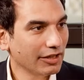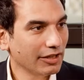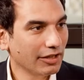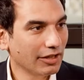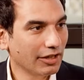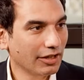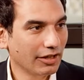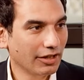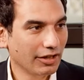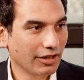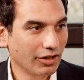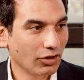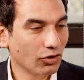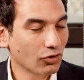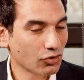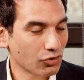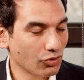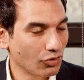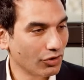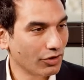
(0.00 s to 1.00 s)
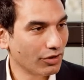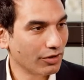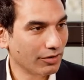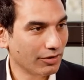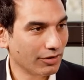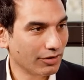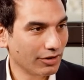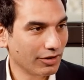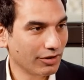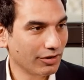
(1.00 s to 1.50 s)
uh, also in the
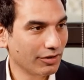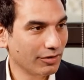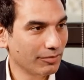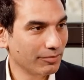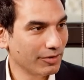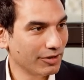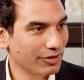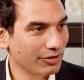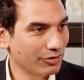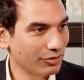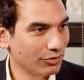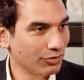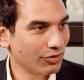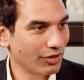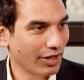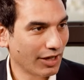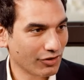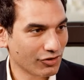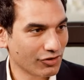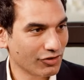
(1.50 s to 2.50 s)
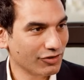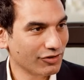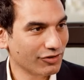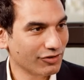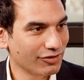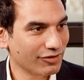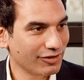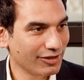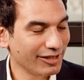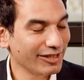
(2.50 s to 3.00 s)
in the mid
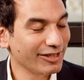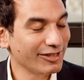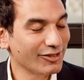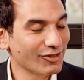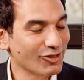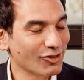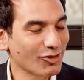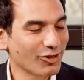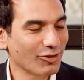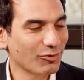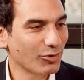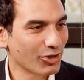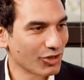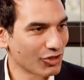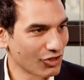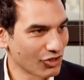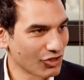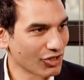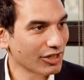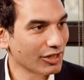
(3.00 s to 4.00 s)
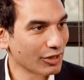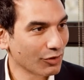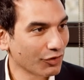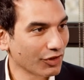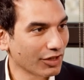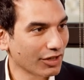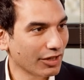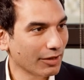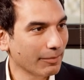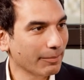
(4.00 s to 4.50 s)
2000 teens, mm-hmm. was a
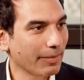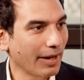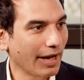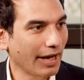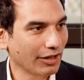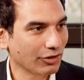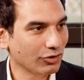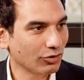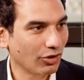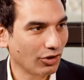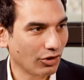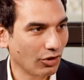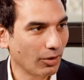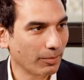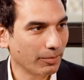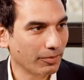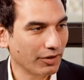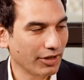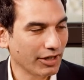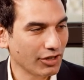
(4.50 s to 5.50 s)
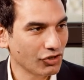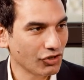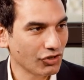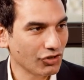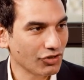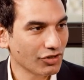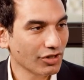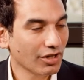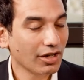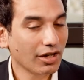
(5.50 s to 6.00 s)
significant impact to our
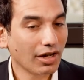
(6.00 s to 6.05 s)
operations.